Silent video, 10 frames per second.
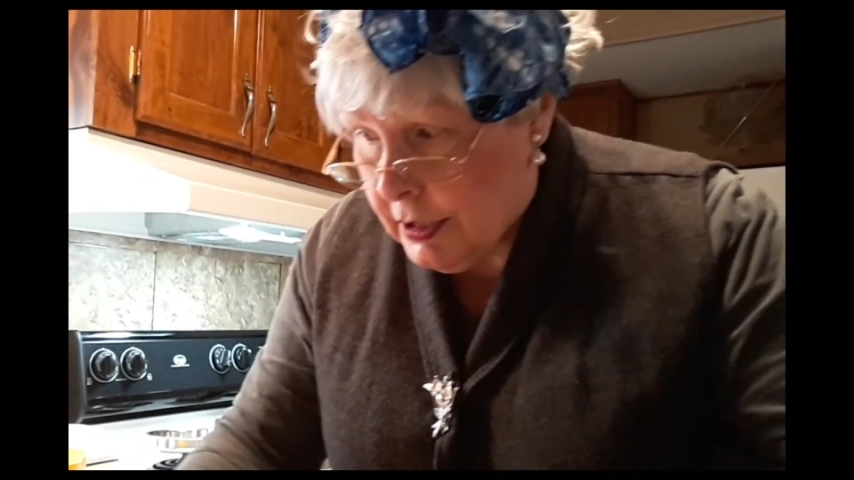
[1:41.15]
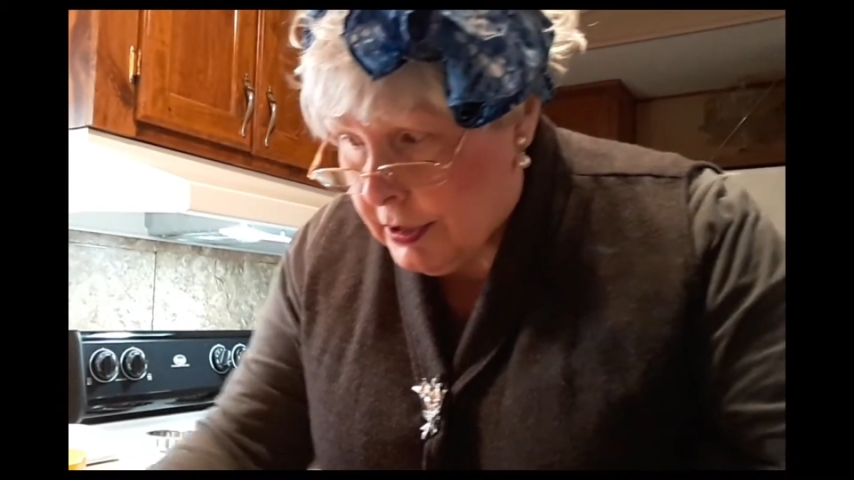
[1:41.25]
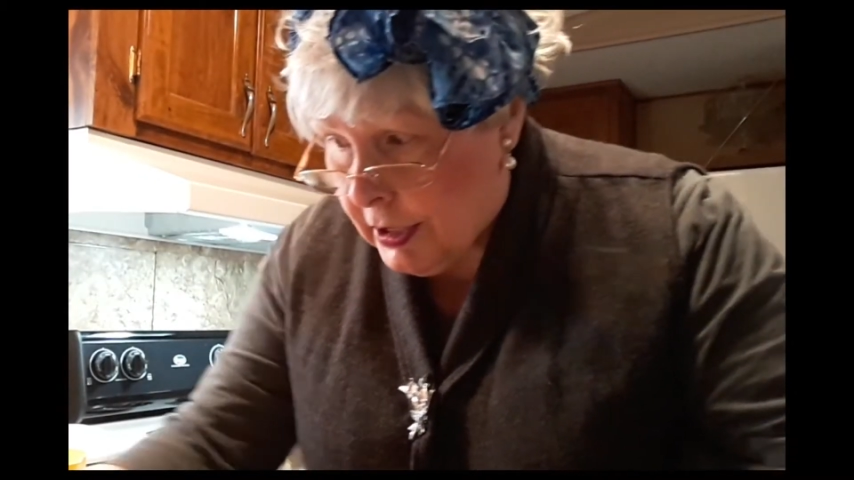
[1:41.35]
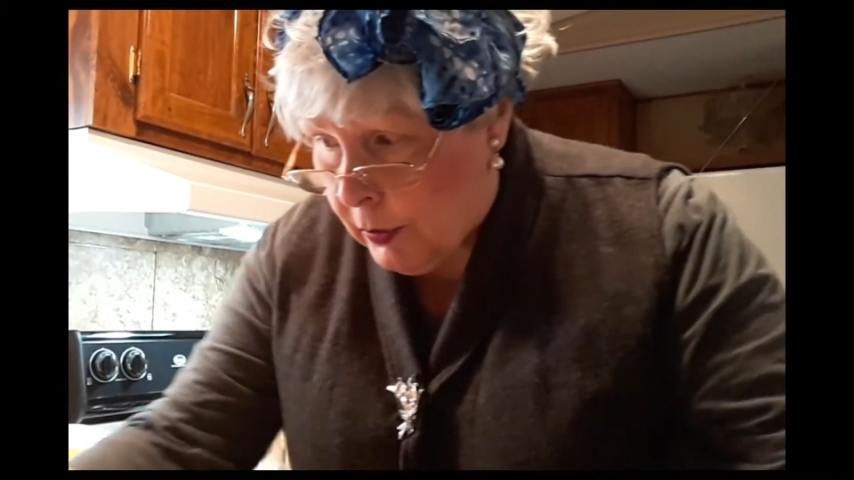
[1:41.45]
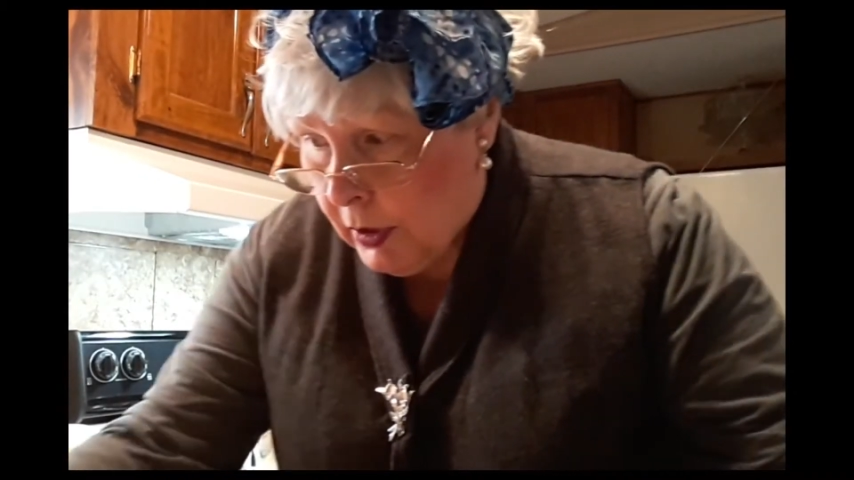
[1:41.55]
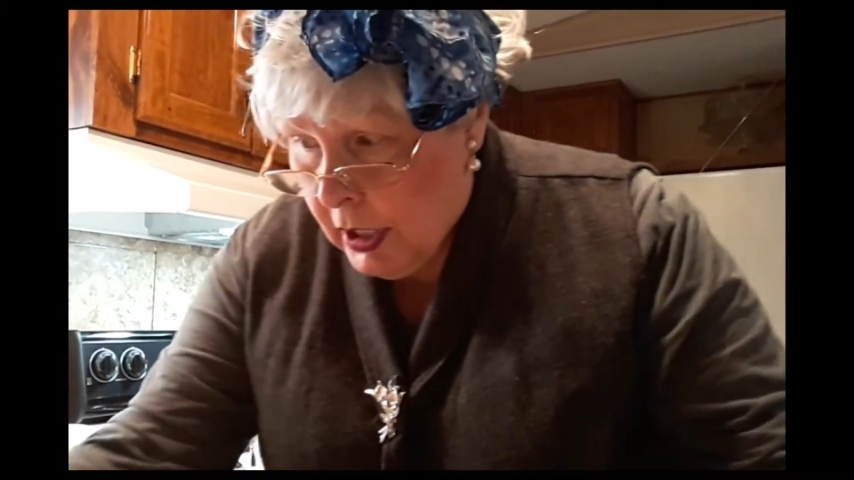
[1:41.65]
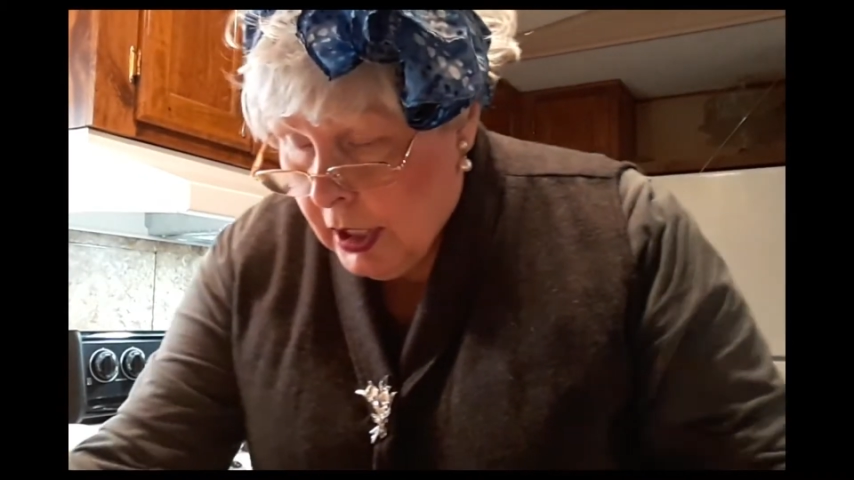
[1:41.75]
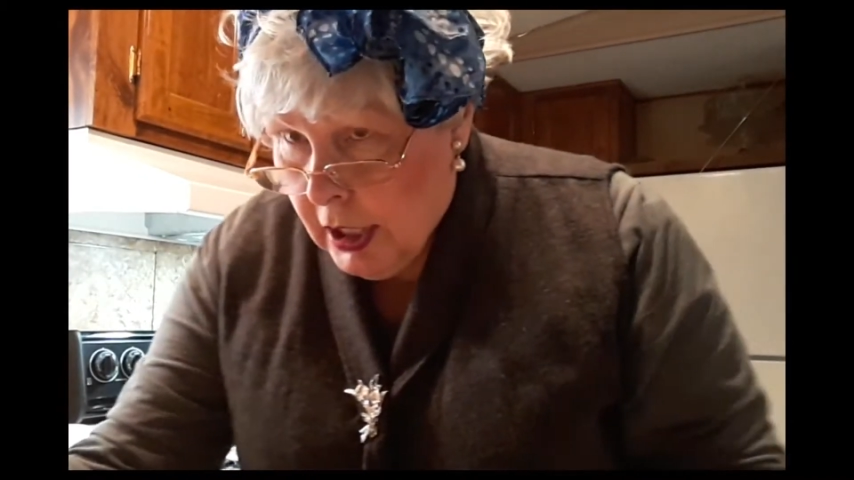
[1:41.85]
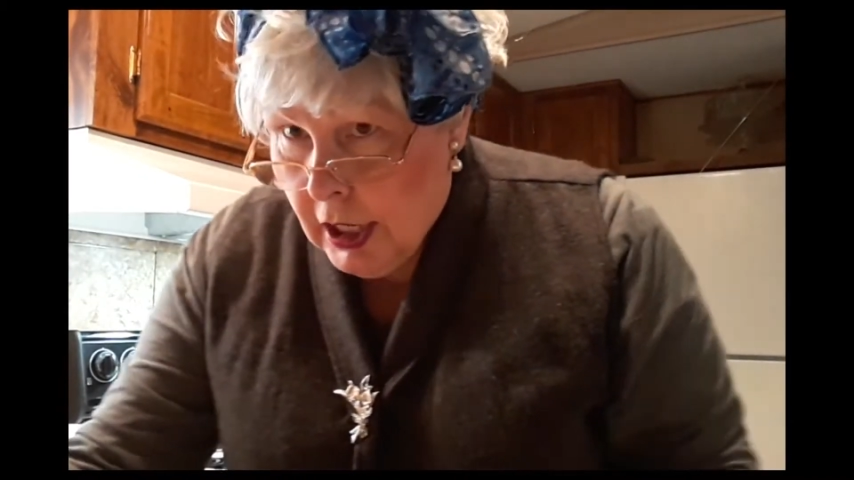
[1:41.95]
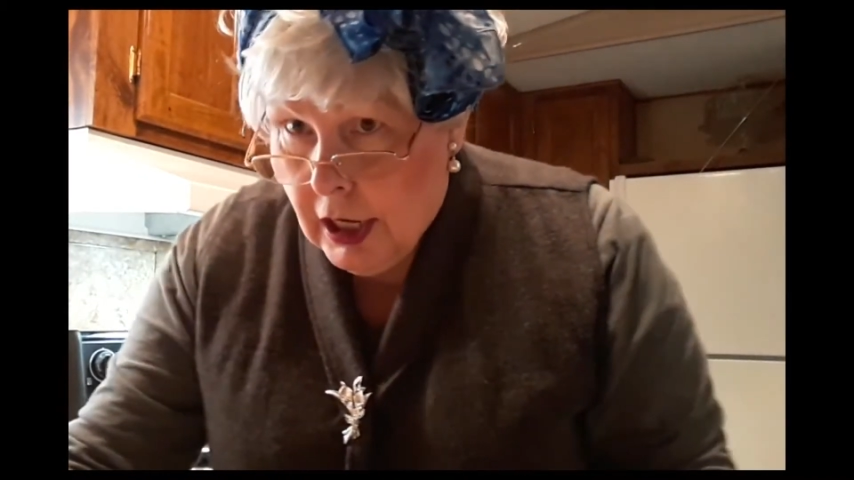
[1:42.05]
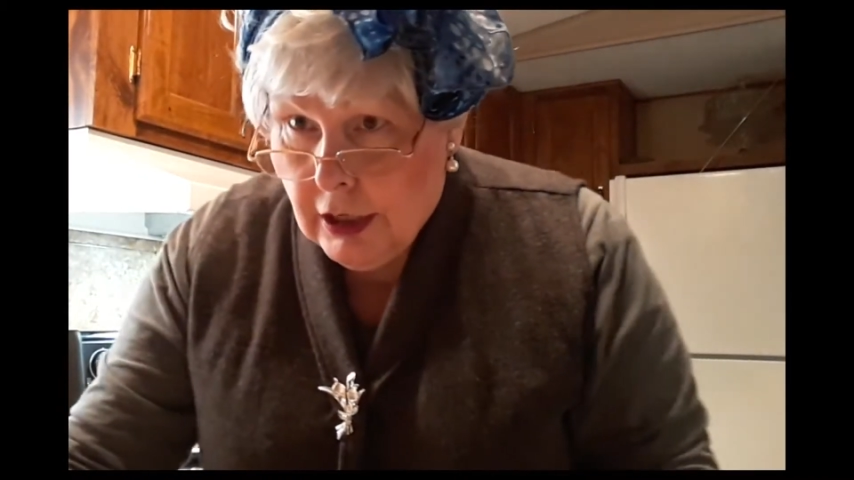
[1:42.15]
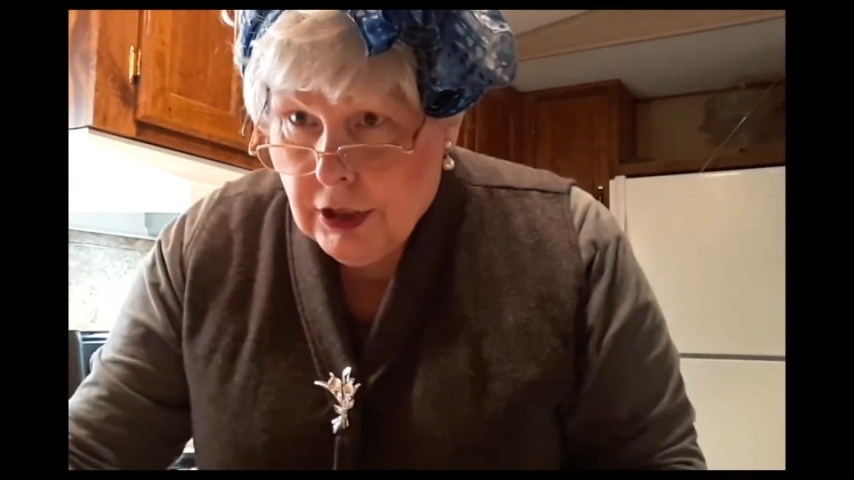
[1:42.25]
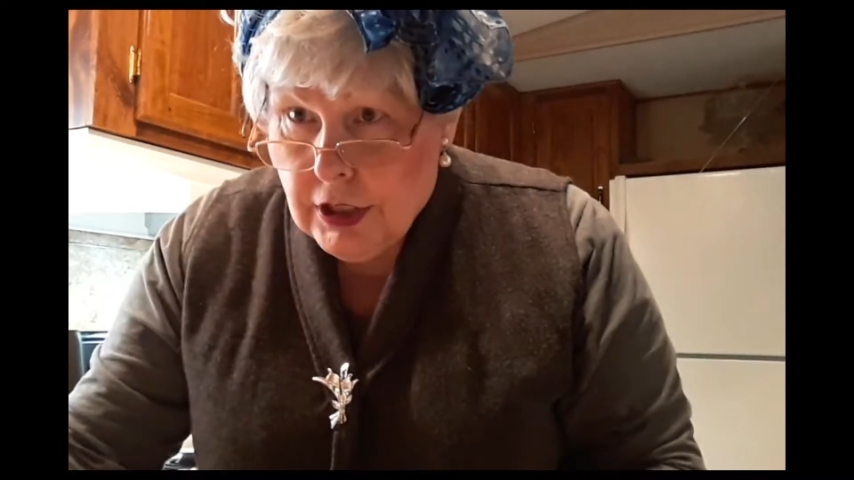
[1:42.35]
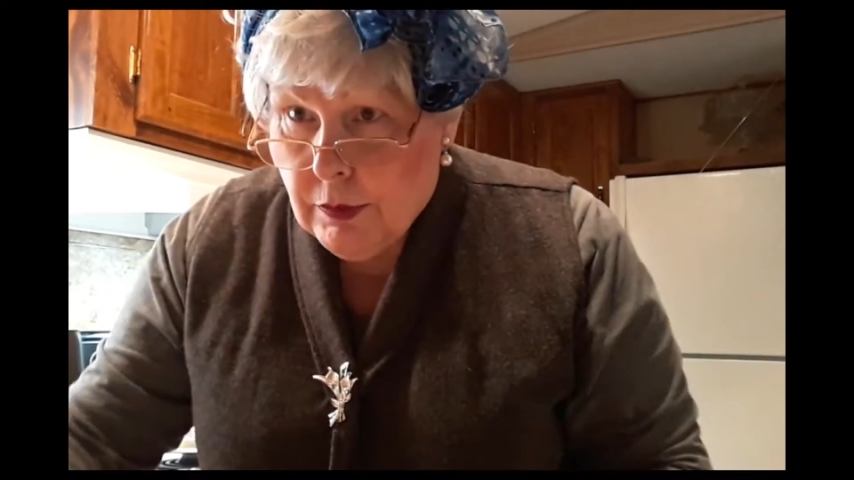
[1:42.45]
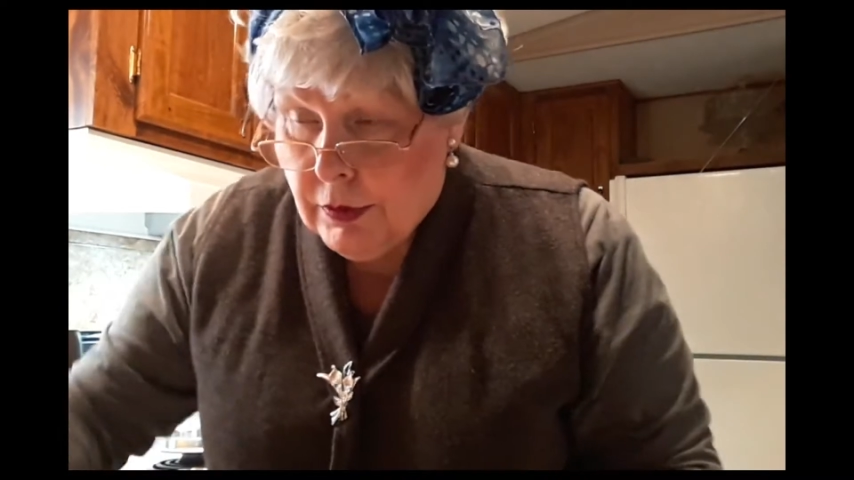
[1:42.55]
So I
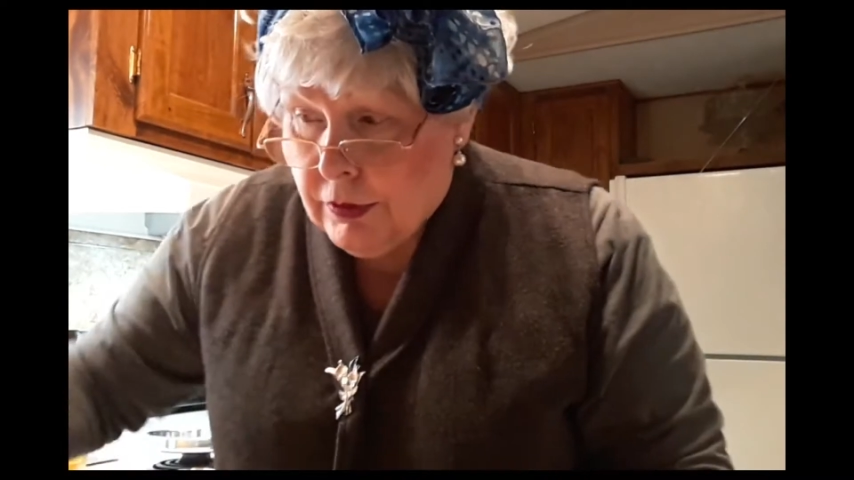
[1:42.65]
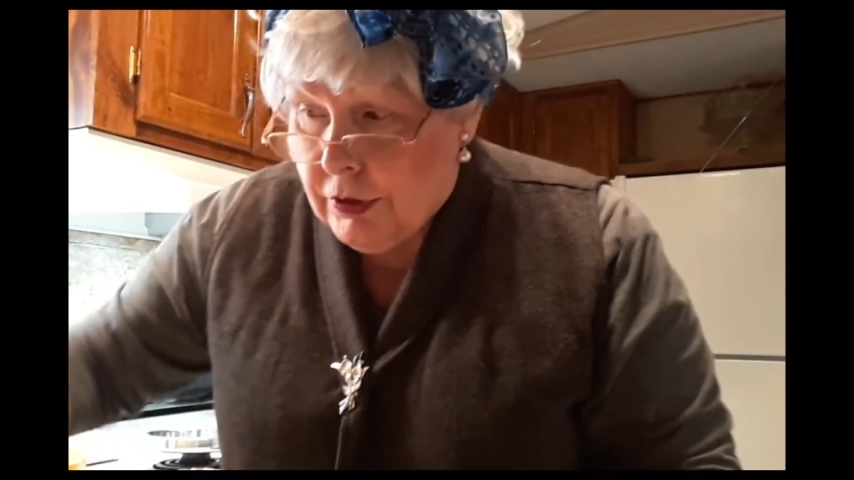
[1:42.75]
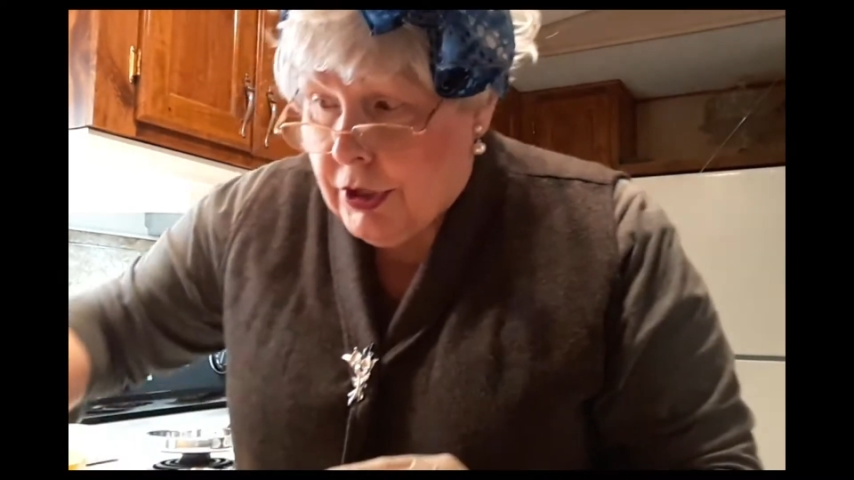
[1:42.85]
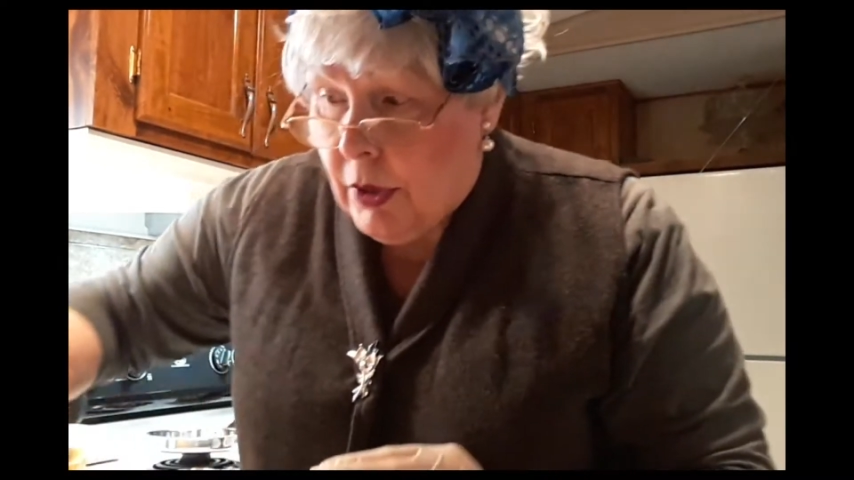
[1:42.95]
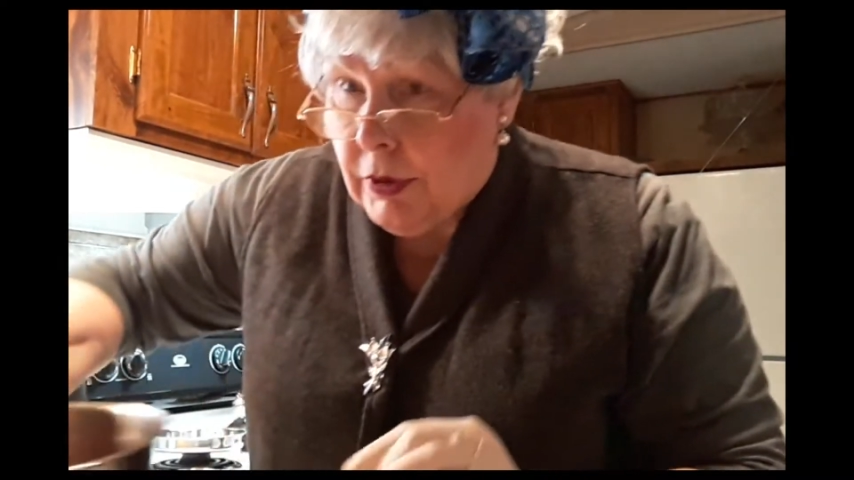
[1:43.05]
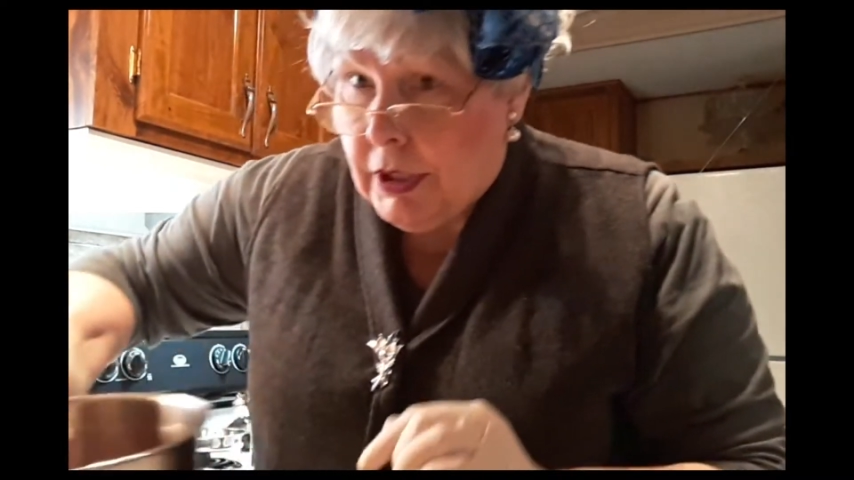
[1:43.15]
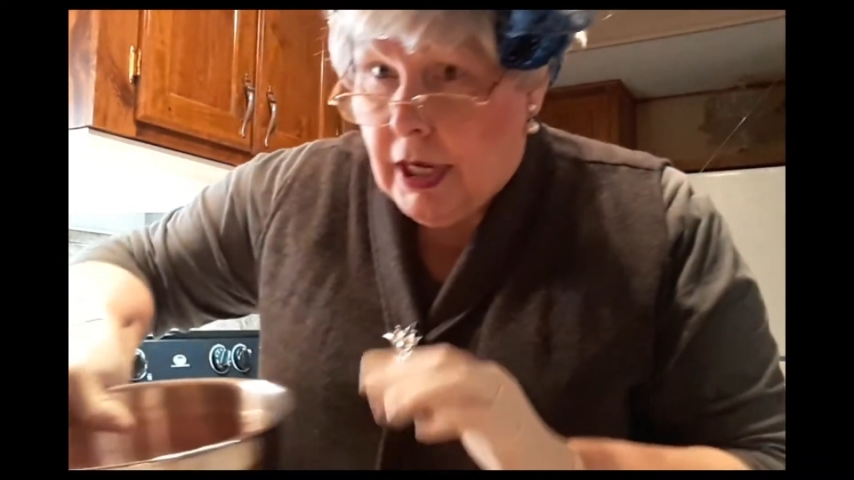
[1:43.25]
just wanted to show you.